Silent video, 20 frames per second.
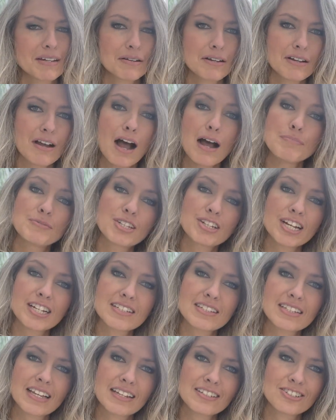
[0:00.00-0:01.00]

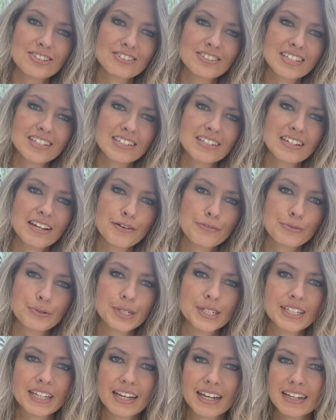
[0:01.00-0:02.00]
objects that you see every
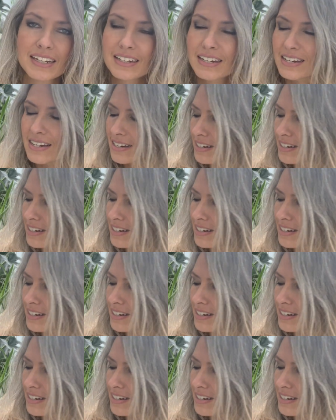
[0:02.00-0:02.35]
day,